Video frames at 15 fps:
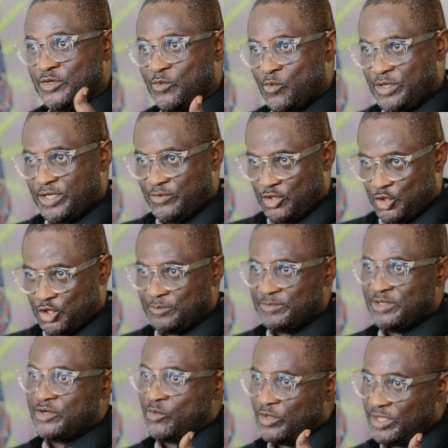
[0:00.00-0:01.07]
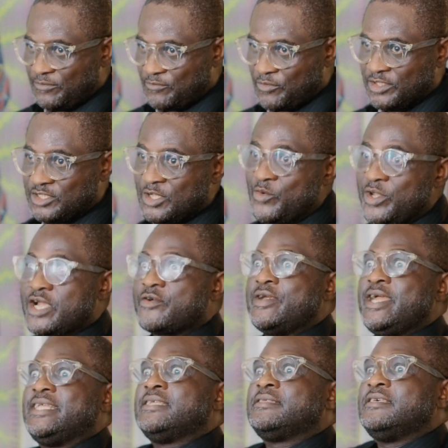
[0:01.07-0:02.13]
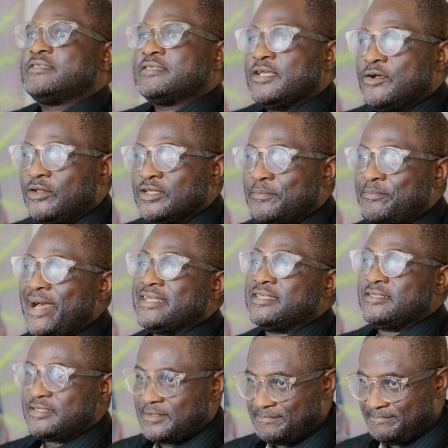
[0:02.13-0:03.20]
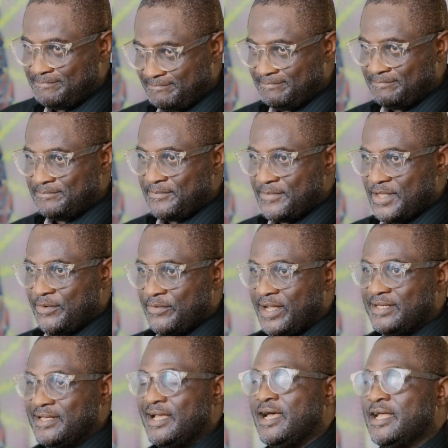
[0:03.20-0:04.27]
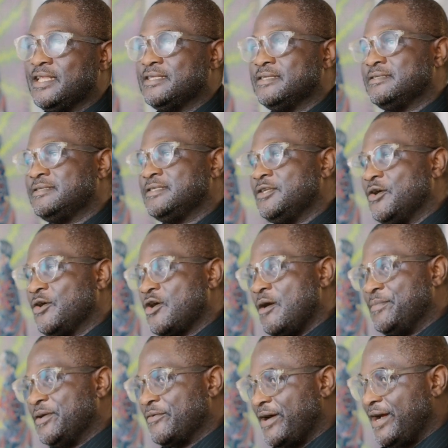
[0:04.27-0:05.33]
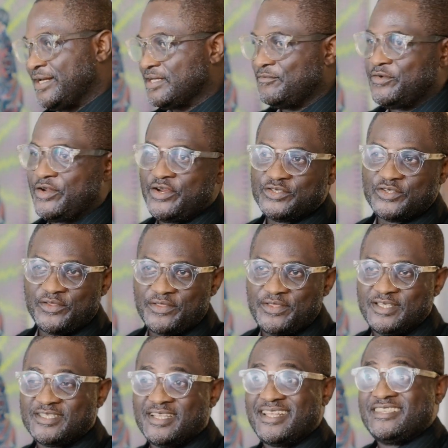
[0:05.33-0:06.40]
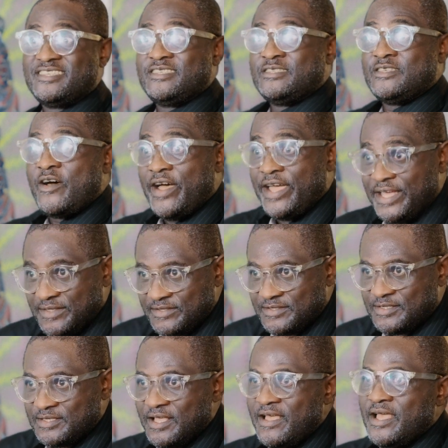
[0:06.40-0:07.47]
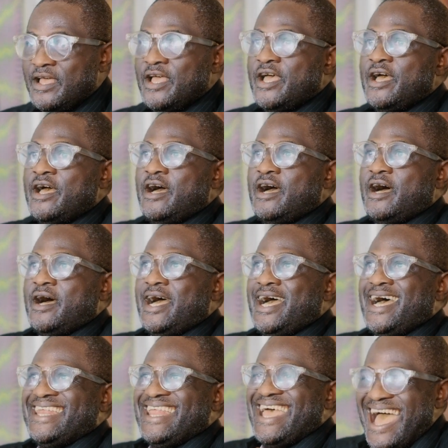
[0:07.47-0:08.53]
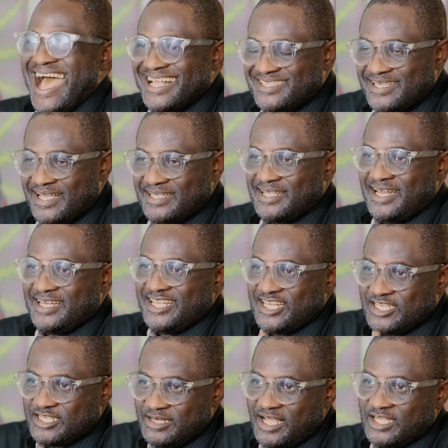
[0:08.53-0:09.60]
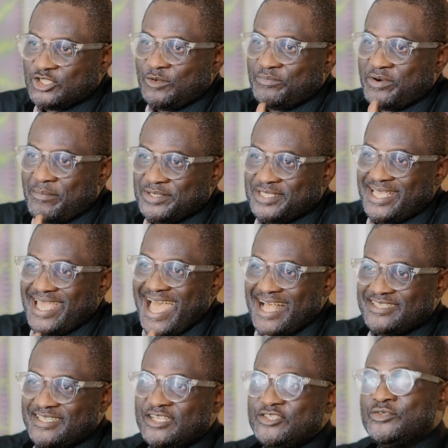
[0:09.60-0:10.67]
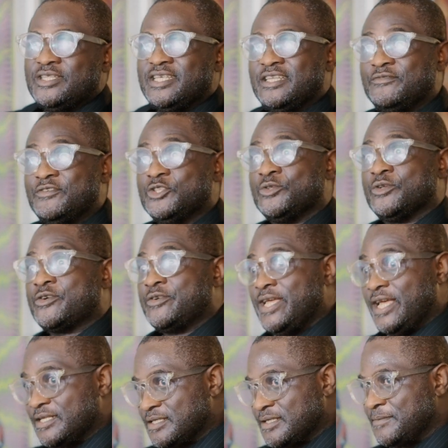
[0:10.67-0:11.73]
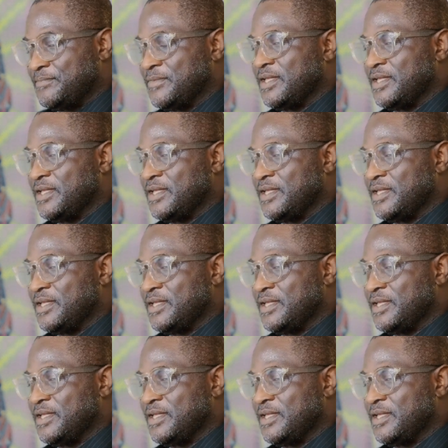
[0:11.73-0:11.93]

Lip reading: be rewarded for it. So we created this thing called a patent, right? And copyright and various other things that assigns an asset, an intellectual property asset to the individual creator.